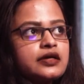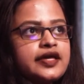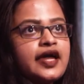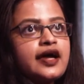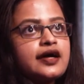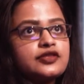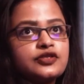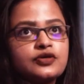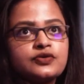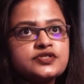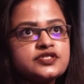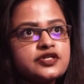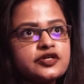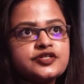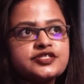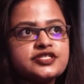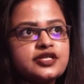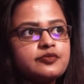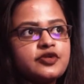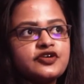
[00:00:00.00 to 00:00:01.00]
yeah, those
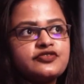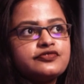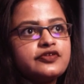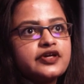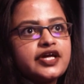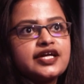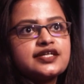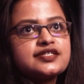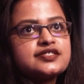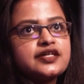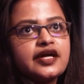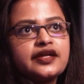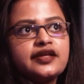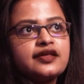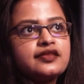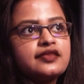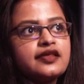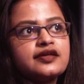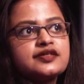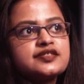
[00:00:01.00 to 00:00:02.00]
are some of the
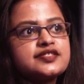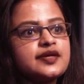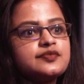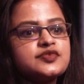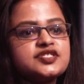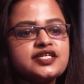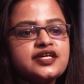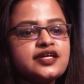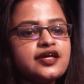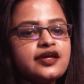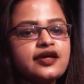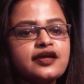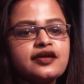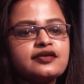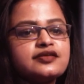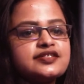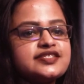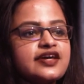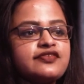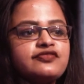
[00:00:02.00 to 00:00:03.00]
exciting things I'm
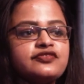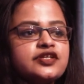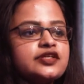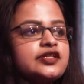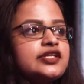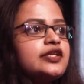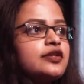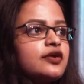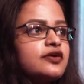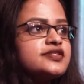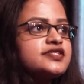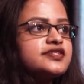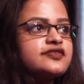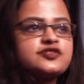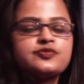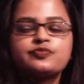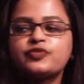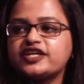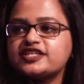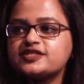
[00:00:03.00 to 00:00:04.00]
seeing. Definitely lots
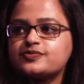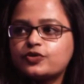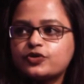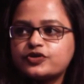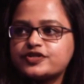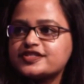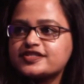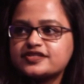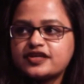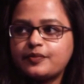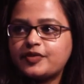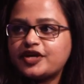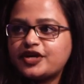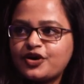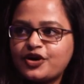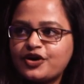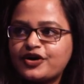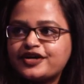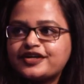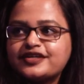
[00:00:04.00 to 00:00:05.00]
of spaceports
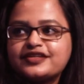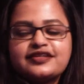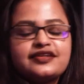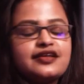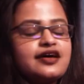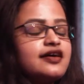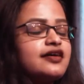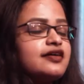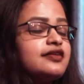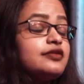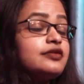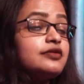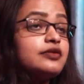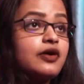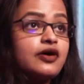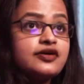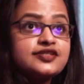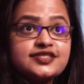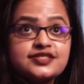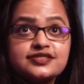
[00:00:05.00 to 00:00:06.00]
coming on,
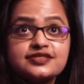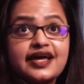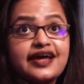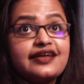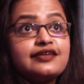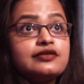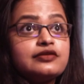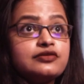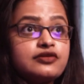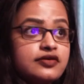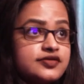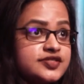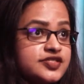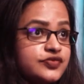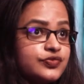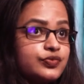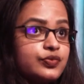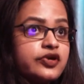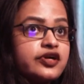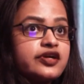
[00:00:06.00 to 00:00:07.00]
lots and
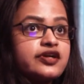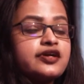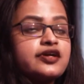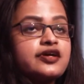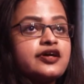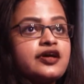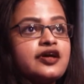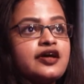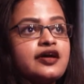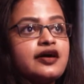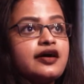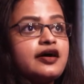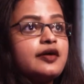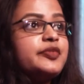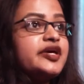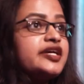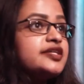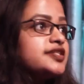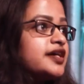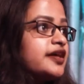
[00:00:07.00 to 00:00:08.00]
lots of work
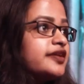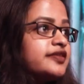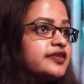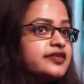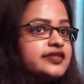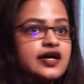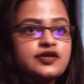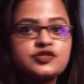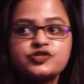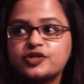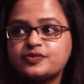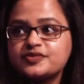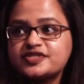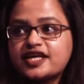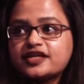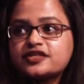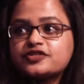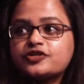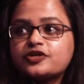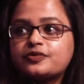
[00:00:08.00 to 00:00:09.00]
being done in the downstream
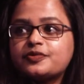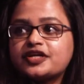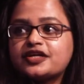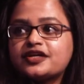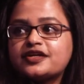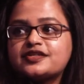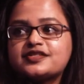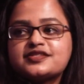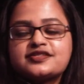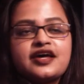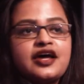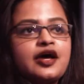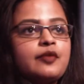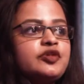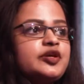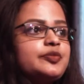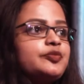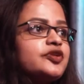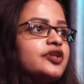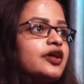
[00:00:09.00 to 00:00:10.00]
sector, because
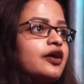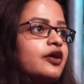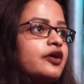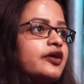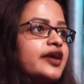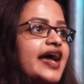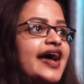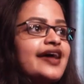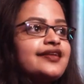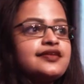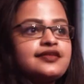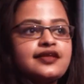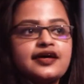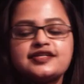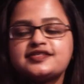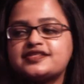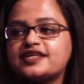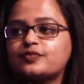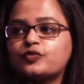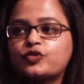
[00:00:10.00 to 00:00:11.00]
people are
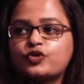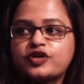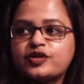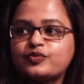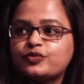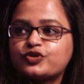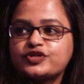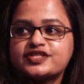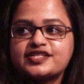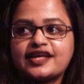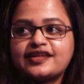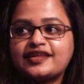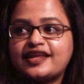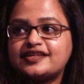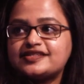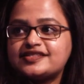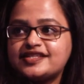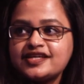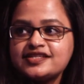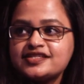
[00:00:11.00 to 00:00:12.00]
analyzing more and more
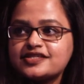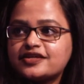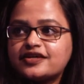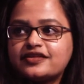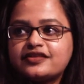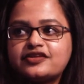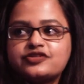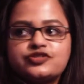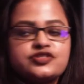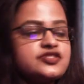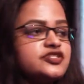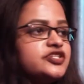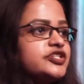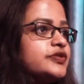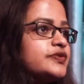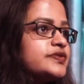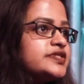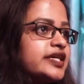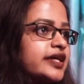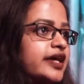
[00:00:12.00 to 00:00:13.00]
satellite data, and they're just
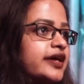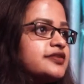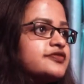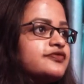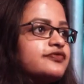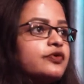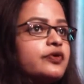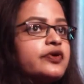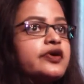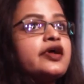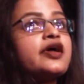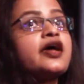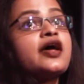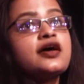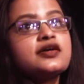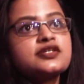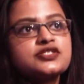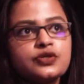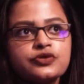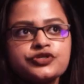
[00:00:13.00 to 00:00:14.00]
using it for
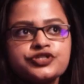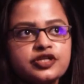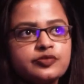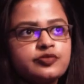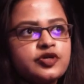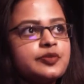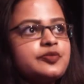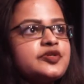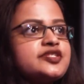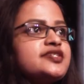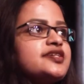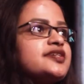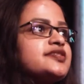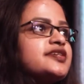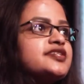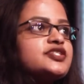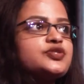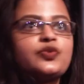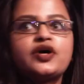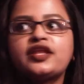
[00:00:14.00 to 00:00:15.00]
social
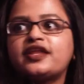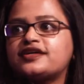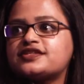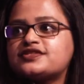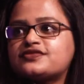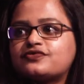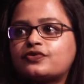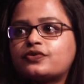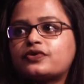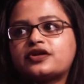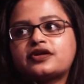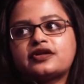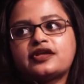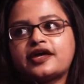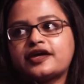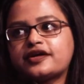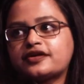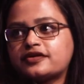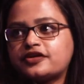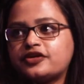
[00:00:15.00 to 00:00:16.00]
purposes as well as for,
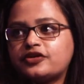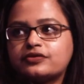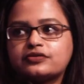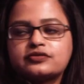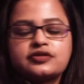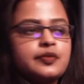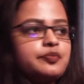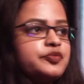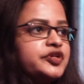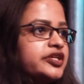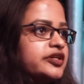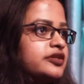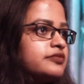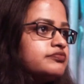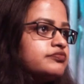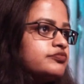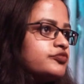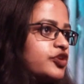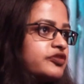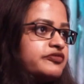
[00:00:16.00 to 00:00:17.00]
like, you know,
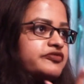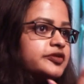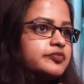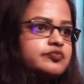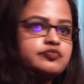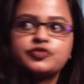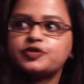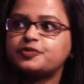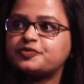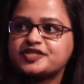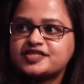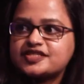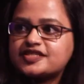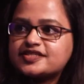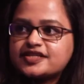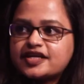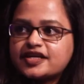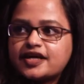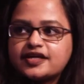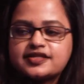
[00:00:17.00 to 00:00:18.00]
company profit
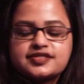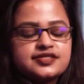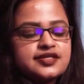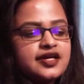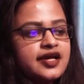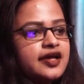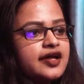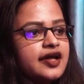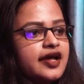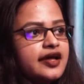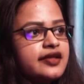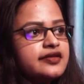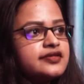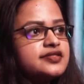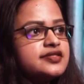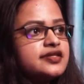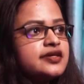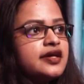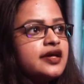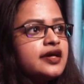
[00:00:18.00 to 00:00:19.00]
purposes, I guess.
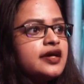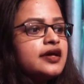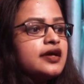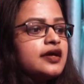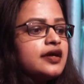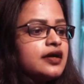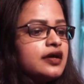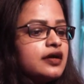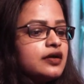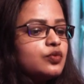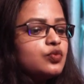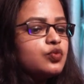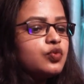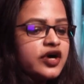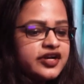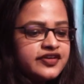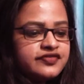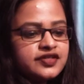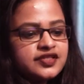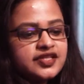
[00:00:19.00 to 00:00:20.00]
And
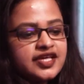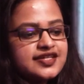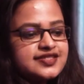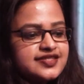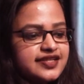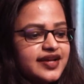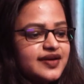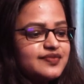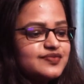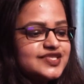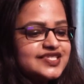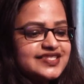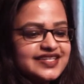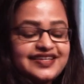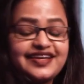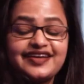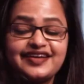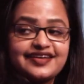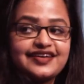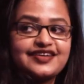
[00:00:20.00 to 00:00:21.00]
one of the things that I'm
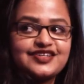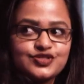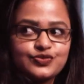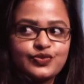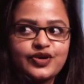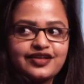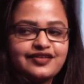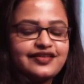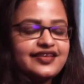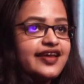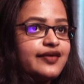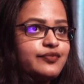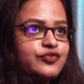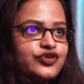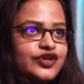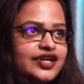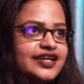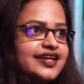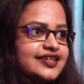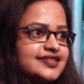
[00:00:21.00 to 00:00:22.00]
seeing as well that
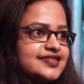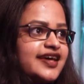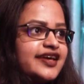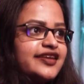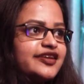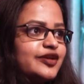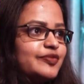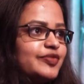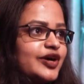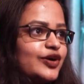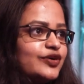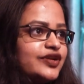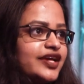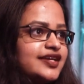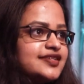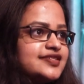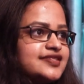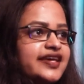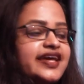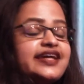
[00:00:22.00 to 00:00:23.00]
I'm really excited
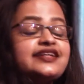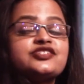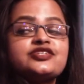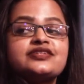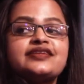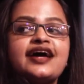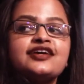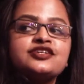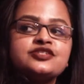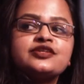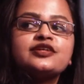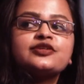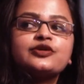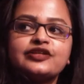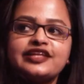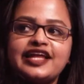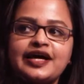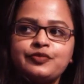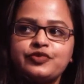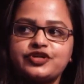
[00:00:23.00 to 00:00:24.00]
about is the international
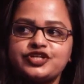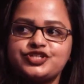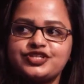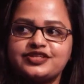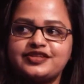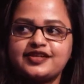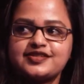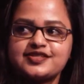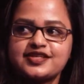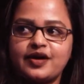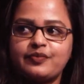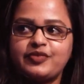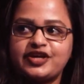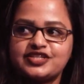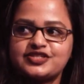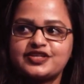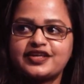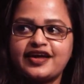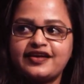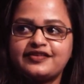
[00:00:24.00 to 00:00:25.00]
collaboration that's
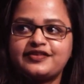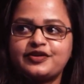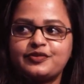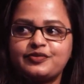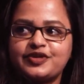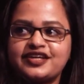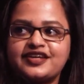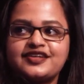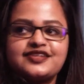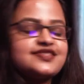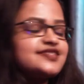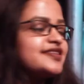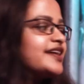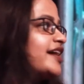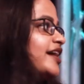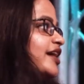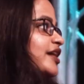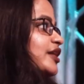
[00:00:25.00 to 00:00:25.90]
coming together, because